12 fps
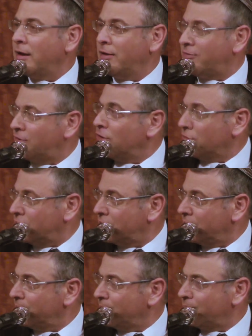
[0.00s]
It's not.
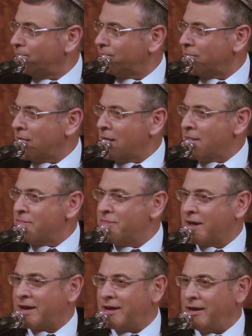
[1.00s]

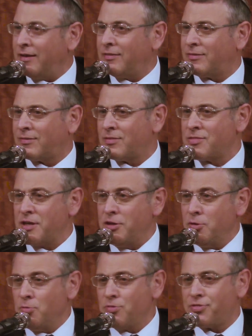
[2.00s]
The kids, the
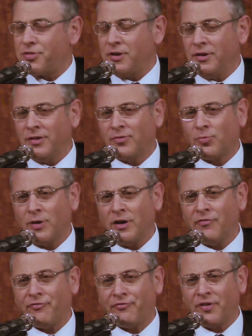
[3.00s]
youth in
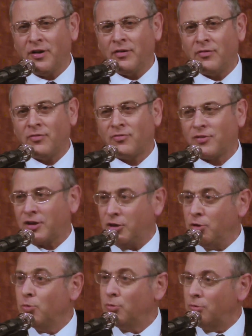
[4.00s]
Israel feel
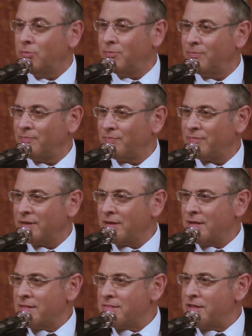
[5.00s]
secure.
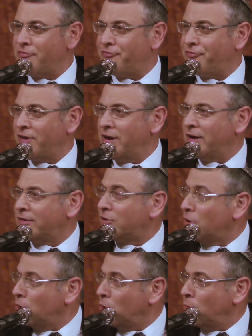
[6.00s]
They feel at
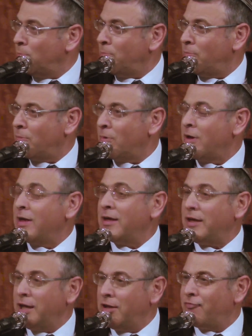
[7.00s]
home,
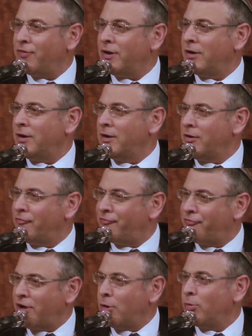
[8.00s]
even in a
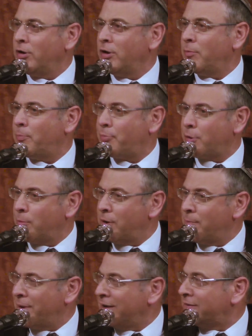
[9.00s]
very
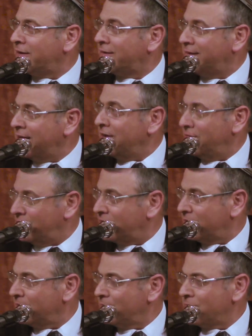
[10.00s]
problematic
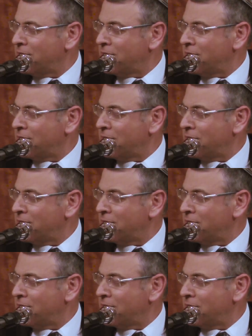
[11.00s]
days.